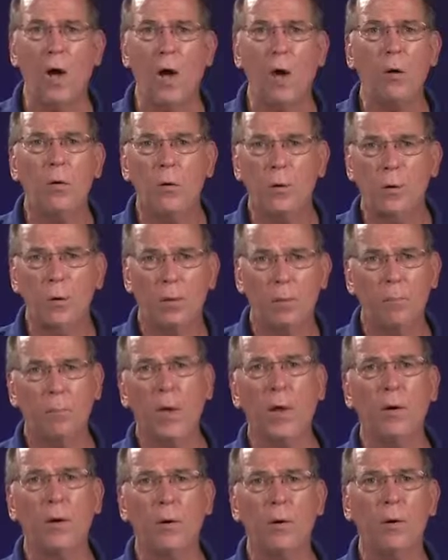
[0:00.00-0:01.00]
well,
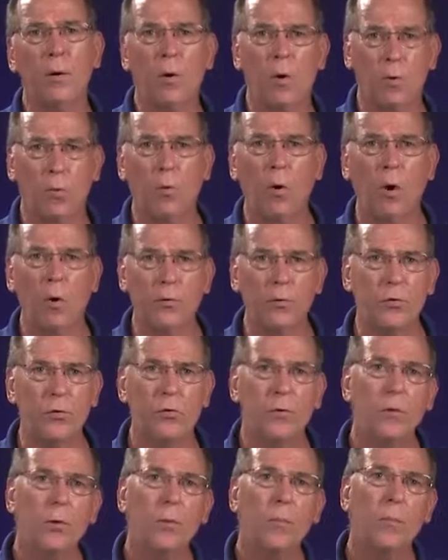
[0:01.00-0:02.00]
better, or
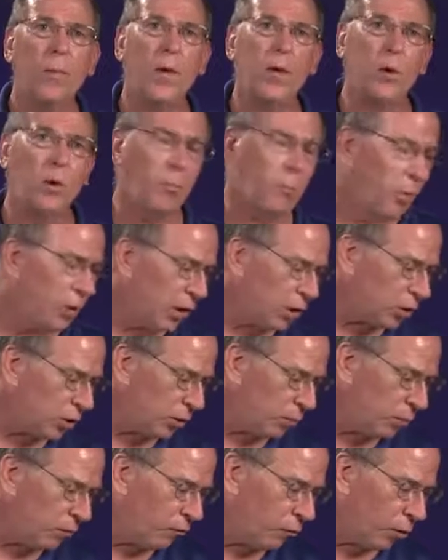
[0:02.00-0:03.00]
worse? Make your
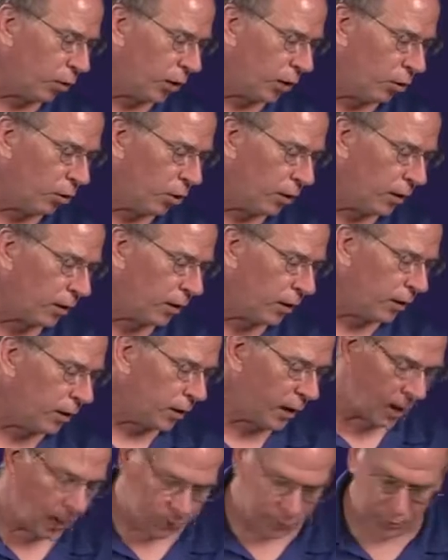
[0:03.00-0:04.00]
prediction before you look
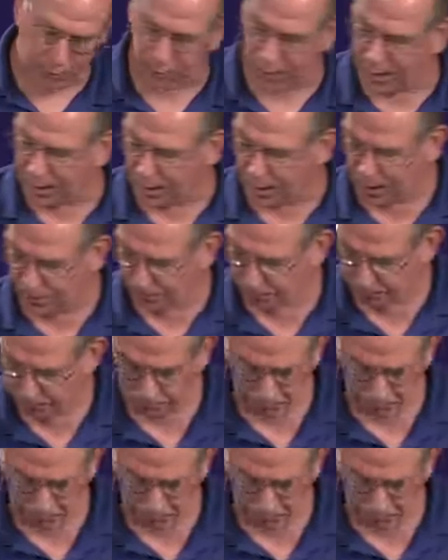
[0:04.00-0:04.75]
at the data.